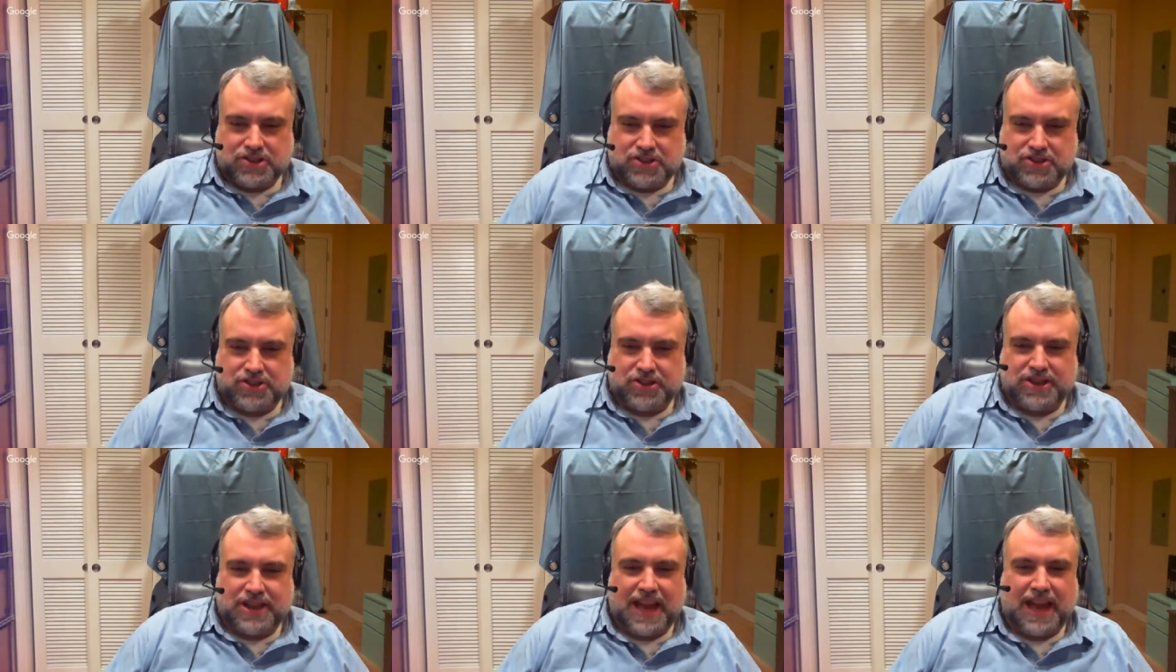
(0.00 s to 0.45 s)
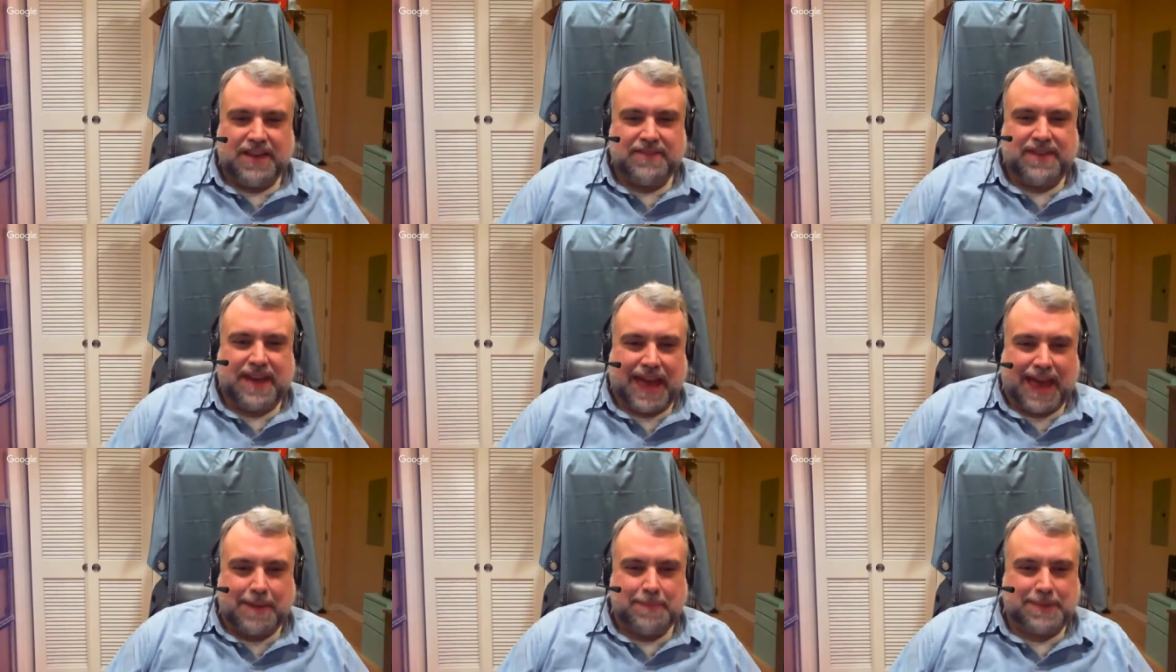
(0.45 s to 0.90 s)
should
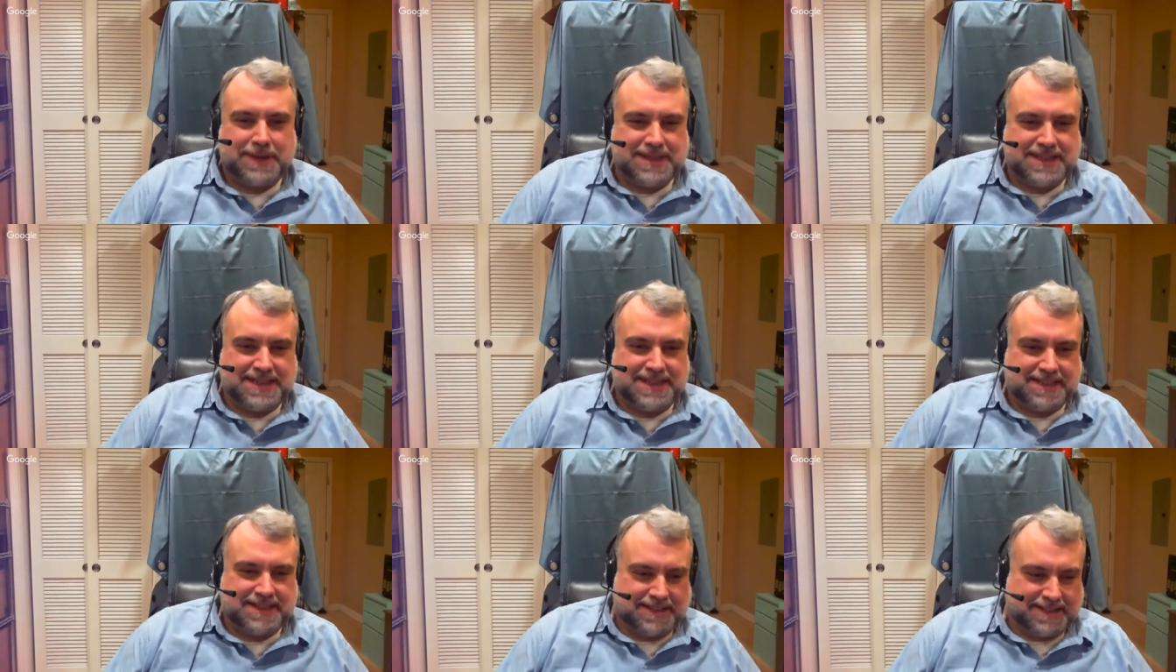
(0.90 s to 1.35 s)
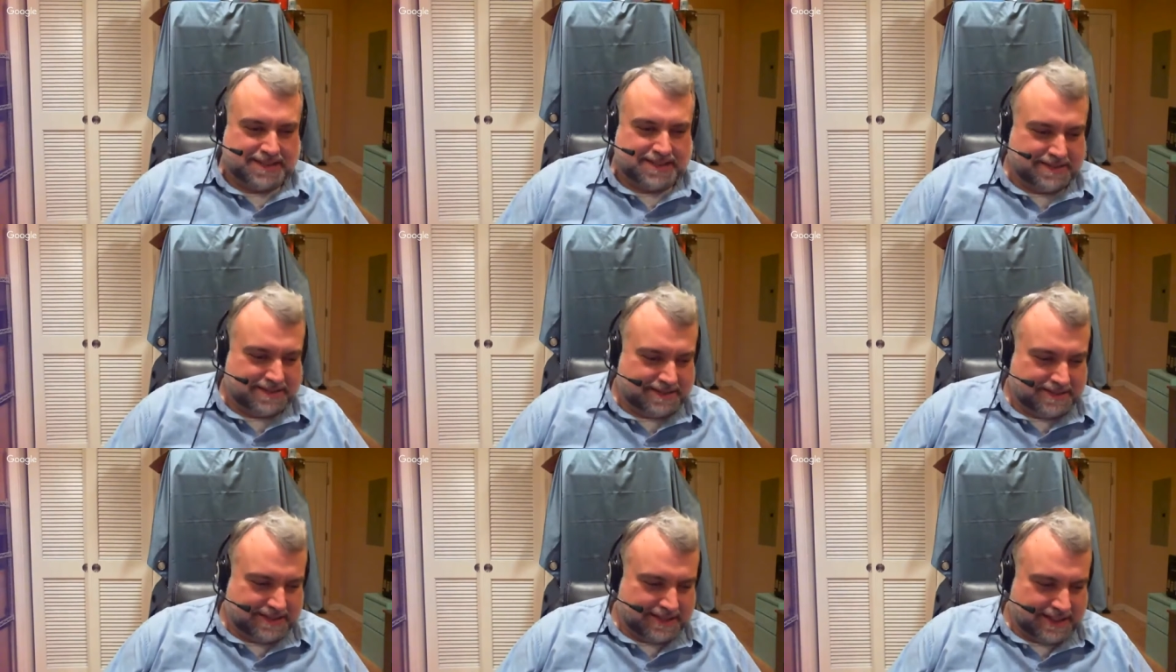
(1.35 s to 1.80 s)
have happened here,
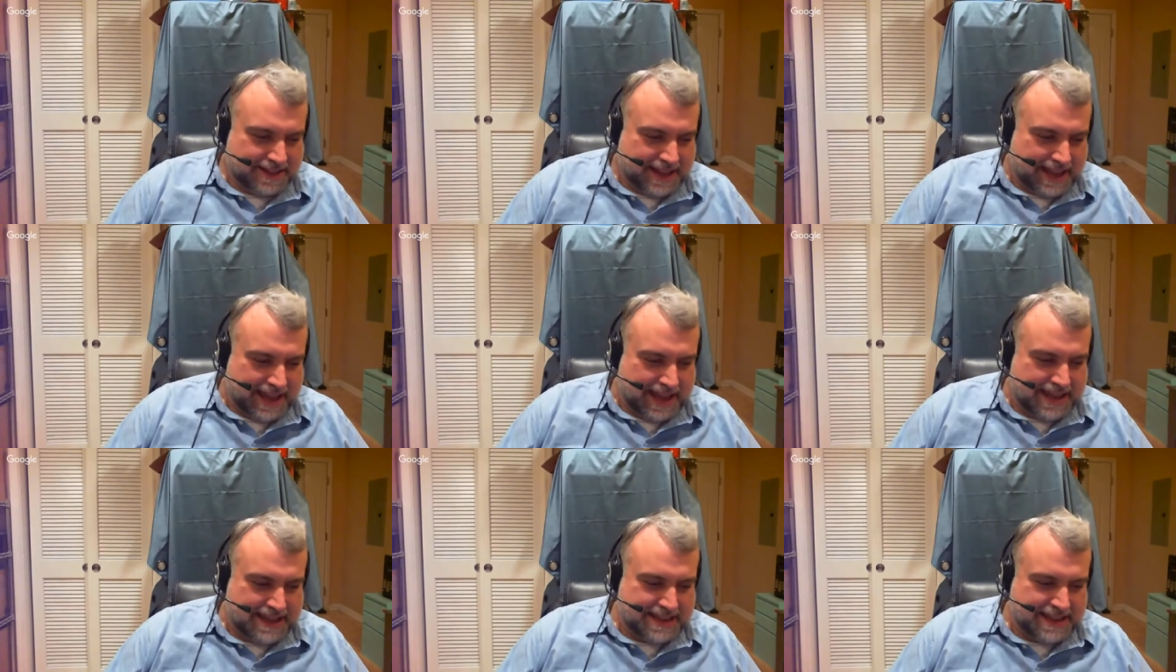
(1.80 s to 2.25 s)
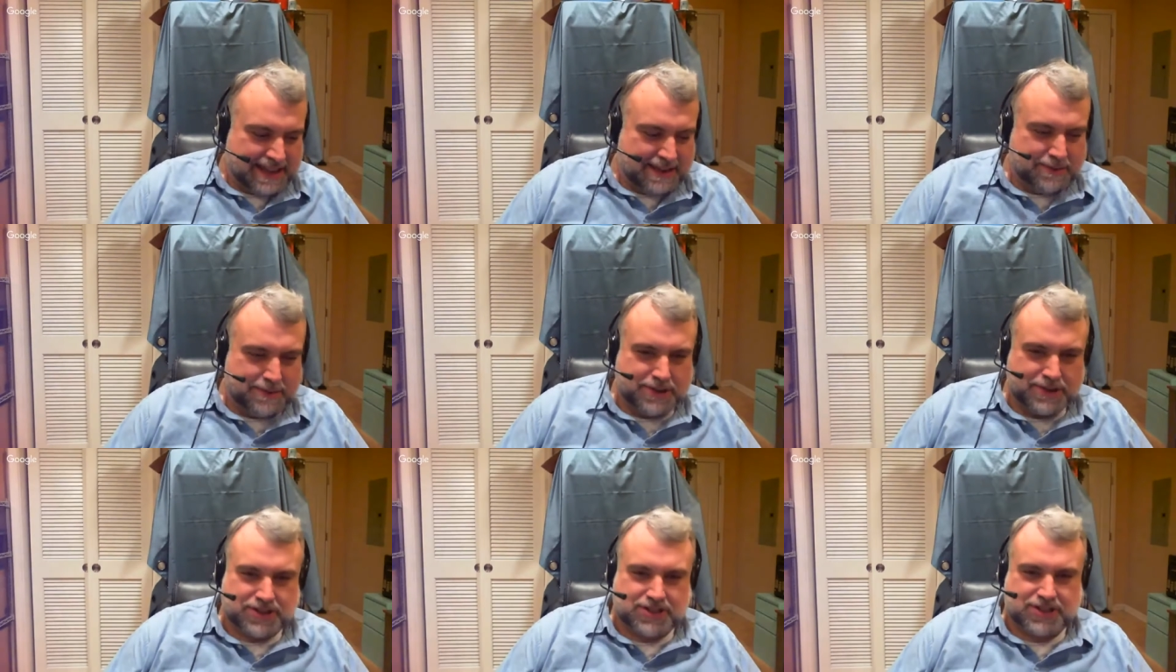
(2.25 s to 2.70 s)
and I
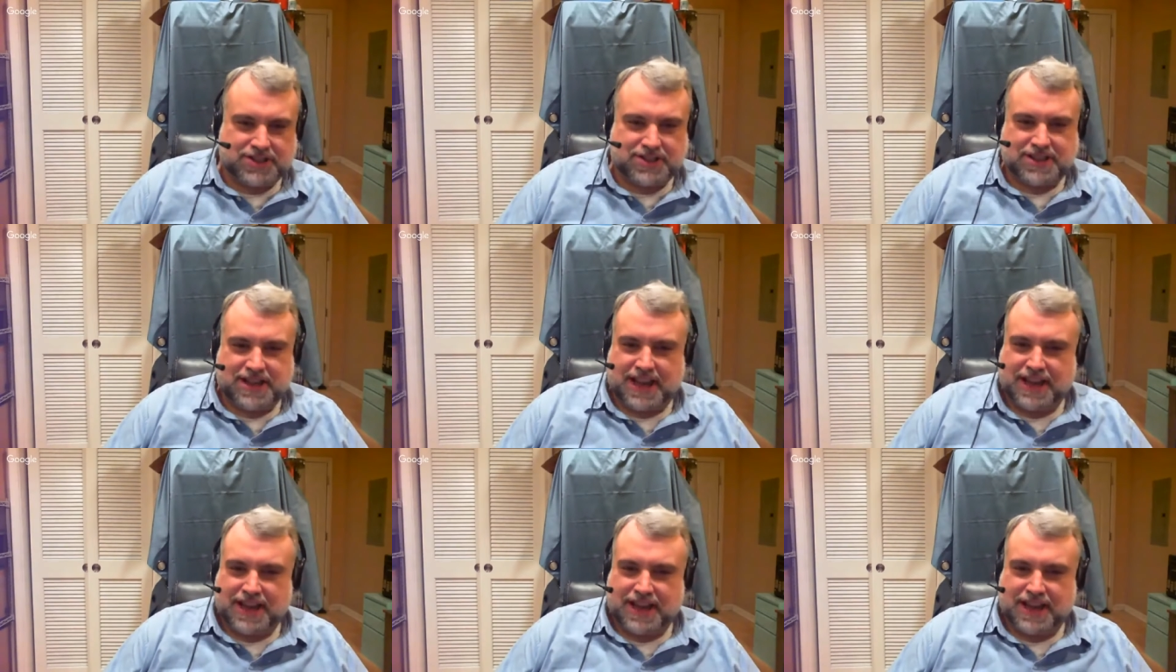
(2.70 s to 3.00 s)
wish